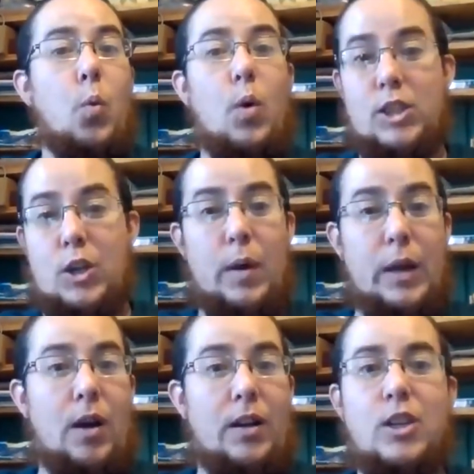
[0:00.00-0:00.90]
what's
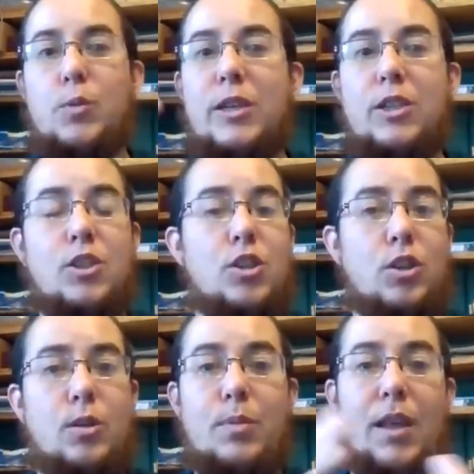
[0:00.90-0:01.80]
going on? Because we just
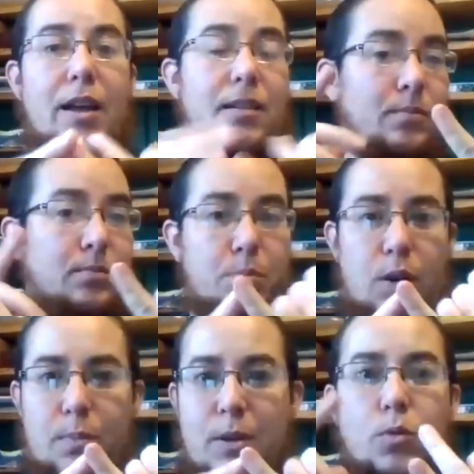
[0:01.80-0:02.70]
assumed that
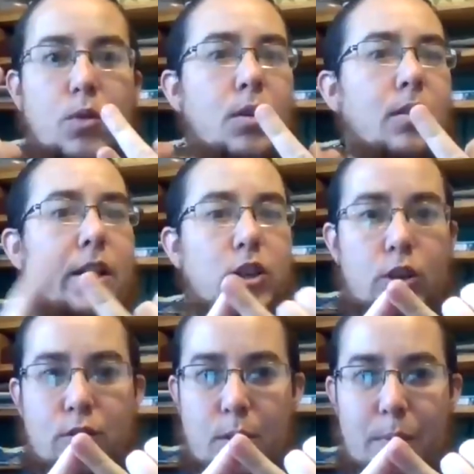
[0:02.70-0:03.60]
Bergman's rule had
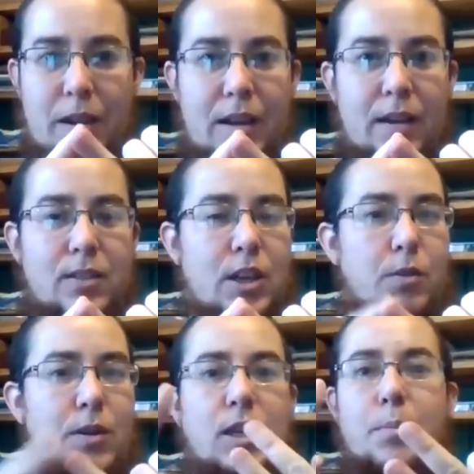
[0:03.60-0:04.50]
shown to be
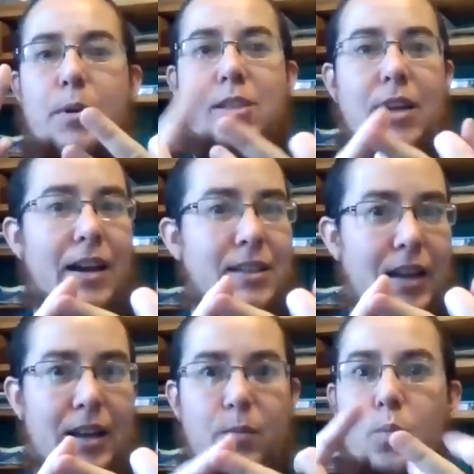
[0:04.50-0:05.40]
decreasing bird
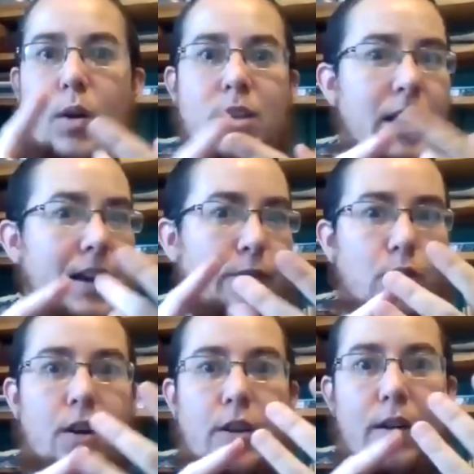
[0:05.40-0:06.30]
size at one site
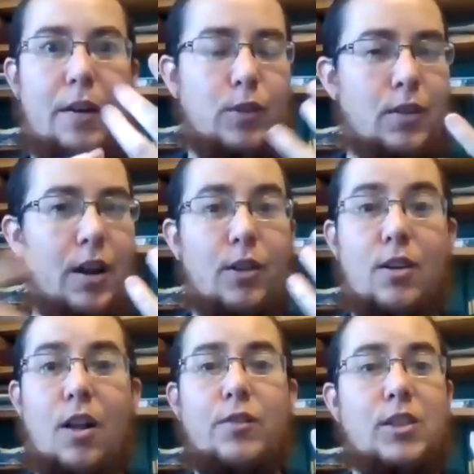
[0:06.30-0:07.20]
after another,
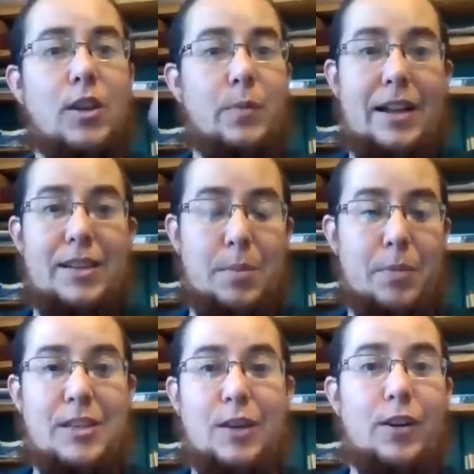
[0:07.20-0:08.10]
and all of a sudden we had
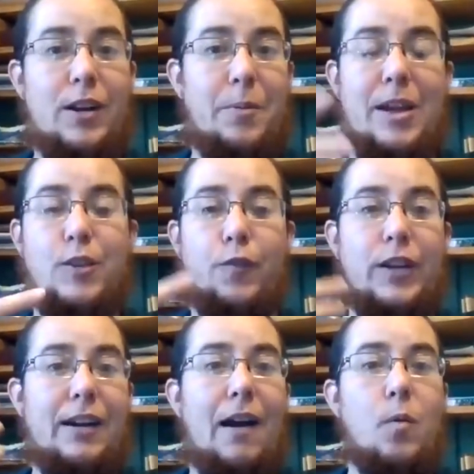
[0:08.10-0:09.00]
something different, and we had to
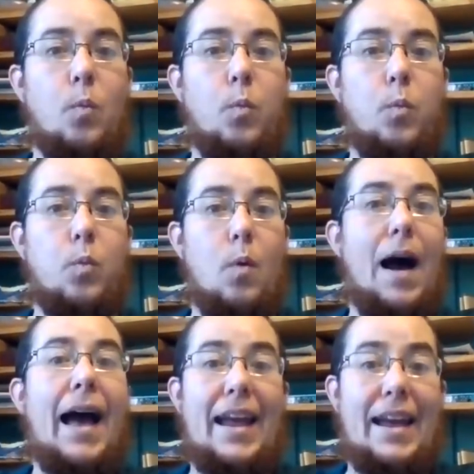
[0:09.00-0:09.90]
figure out
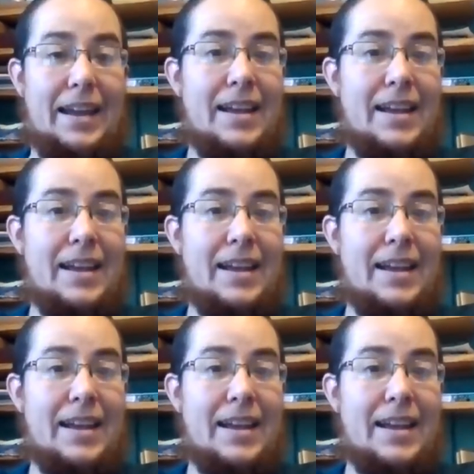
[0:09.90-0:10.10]
why.